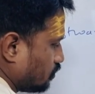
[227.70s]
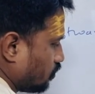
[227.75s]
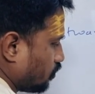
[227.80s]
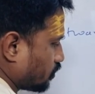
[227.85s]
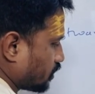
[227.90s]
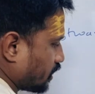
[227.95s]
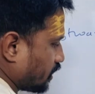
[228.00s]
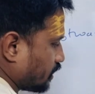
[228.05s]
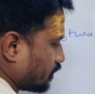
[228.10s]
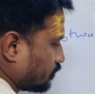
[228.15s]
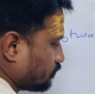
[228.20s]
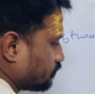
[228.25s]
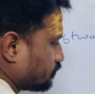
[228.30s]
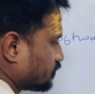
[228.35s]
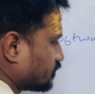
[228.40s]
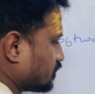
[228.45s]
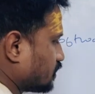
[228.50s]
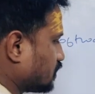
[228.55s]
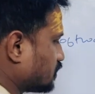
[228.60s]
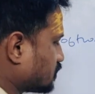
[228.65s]
Okay,
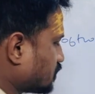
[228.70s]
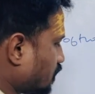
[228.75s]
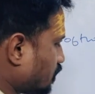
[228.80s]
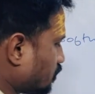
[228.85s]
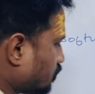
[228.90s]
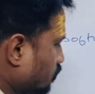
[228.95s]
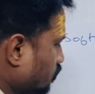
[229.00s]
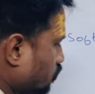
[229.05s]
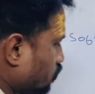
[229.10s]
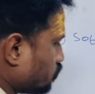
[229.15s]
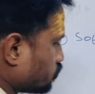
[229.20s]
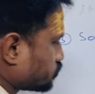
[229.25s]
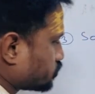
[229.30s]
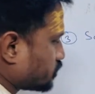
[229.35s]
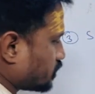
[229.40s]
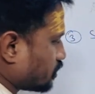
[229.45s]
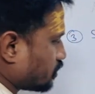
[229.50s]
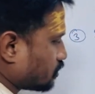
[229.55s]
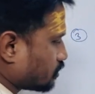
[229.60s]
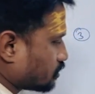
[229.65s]
these are
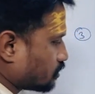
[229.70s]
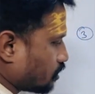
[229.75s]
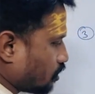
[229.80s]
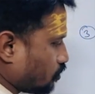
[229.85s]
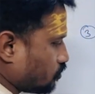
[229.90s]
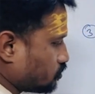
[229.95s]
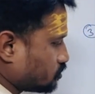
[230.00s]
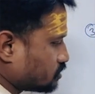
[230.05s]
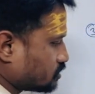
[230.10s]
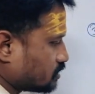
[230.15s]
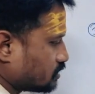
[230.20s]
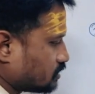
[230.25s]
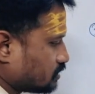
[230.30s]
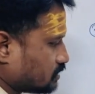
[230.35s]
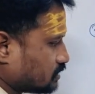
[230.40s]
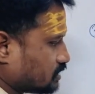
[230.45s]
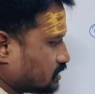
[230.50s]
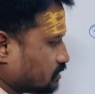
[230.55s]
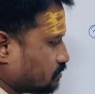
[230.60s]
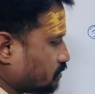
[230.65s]
hosted on clouds.
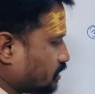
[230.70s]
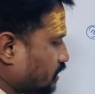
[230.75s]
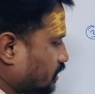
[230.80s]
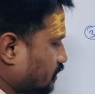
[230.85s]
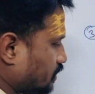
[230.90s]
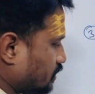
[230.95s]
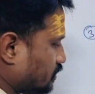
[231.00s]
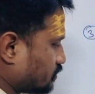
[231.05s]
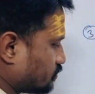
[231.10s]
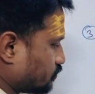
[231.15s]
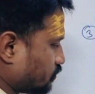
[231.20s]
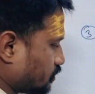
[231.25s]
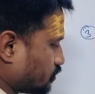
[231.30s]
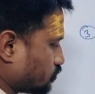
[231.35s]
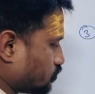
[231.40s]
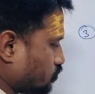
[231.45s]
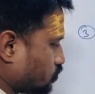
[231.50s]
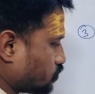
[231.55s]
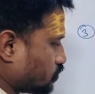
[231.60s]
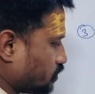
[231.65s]
Gmail is for
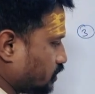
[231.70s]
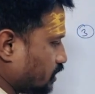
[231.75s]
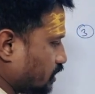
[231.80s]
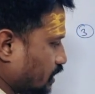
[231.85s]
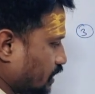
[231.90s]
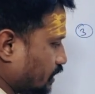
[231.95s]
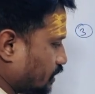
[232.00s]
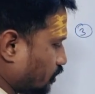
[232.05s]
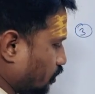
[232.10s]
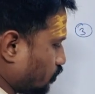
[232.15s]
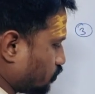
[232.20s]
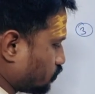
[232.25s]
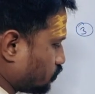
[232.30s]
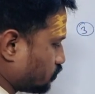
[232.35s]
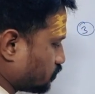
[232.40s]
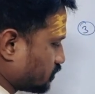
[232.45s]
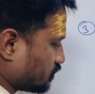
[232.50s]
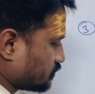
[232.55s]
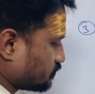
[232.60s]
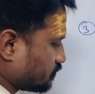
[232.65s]
Google and
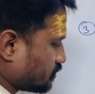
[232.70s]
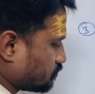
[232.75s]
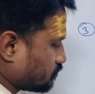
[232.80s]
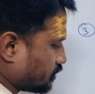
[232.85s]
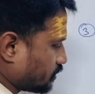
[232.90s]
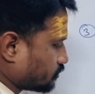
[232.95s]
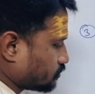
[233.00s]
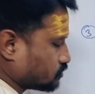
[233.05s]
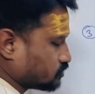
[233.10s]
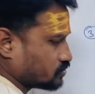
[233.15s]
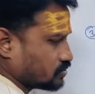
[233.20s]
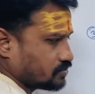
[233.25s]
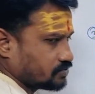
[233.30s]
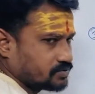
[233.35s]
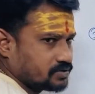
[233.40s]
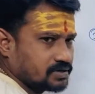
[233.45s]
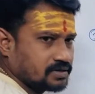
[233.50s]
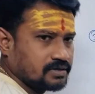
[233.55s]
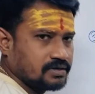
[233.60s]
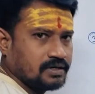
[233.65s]
Outlook is for Microsoft.
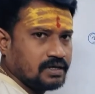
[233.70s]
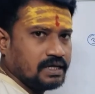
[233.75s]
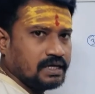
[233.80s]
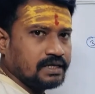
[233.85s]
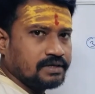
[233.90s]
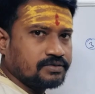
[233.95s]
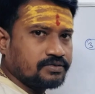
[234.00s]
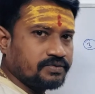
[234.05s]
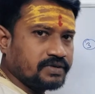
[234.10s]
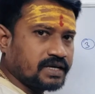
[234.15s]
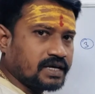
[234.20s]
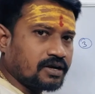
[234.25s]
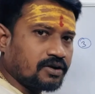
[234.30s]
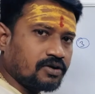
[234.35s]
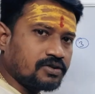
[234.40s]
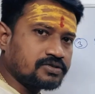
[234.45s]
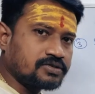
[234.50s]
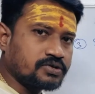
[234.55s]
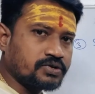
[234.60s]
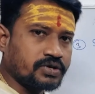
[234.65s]
We can
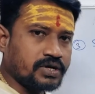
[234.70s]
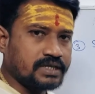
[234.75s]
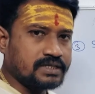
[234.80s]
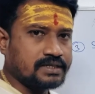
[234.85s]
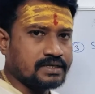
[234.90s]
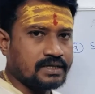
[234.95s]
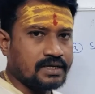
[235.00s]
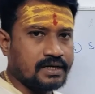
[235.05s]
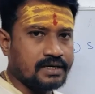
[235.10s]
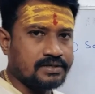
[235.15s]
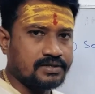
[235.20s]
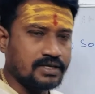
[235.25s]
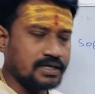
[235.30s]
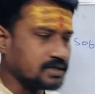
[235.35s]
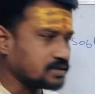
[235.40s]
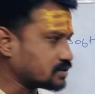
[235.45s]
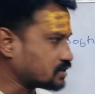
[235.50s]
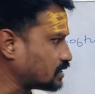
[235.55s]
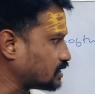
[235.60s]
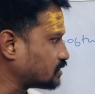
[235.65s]
also consider
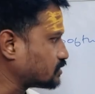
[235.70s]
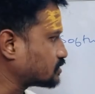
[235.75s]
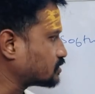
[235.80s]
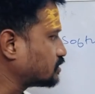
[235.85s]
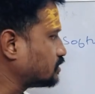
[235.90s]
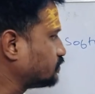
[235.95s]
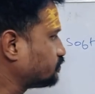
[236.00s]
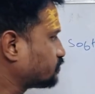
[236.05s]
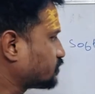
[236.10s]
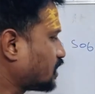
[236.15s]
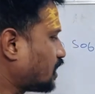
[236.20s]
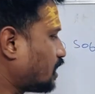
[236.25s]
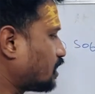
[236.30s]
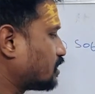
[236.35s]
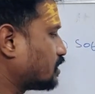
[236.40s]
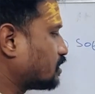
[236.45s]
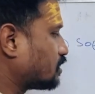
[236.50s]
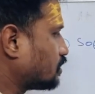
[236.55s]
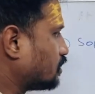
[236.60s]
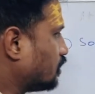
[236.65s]
these things
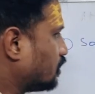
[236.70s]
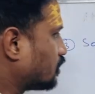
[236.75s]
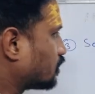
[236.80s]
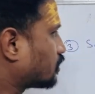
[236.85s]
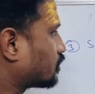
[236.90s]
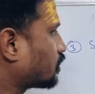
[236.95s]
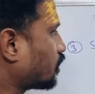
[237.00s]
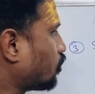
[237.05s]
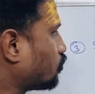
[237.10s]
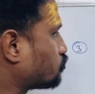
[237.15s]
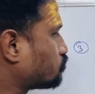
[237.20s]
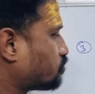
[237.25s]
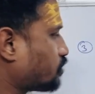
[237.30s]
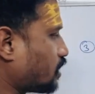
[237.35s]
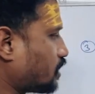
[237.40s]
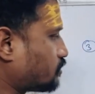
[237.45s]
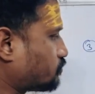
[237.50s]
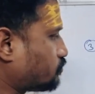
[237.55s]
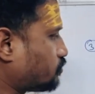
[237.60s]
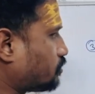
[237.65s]
under cloud
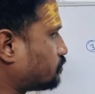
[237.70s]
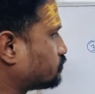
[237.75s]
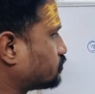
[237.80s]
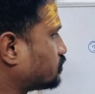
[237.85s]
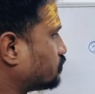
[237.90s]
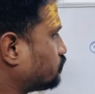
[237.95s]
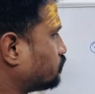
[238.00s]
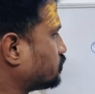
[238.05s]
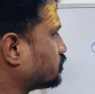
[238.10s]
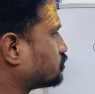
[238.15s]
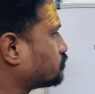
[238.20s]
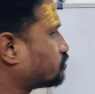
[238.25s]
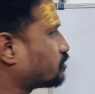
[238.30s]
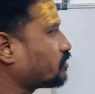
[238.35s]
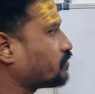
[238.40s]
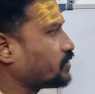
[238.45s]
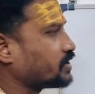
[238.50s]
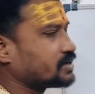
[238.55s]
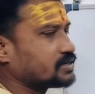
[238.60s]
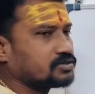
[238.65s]
platforms which
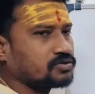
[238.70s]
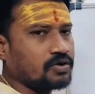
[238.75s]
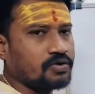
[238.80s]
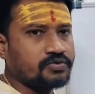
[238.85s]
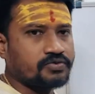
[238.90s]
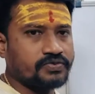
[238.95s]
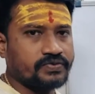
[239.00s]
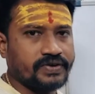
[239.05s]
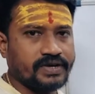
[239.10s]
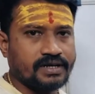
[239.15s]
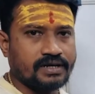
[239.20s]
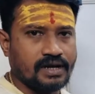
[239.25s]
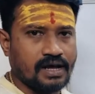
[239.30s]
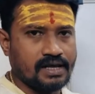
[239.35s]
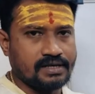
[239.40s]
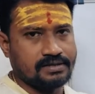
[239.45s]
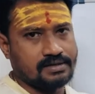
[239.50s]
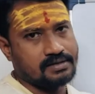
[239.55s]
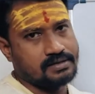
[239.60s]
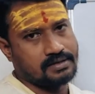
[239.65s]
provide software as a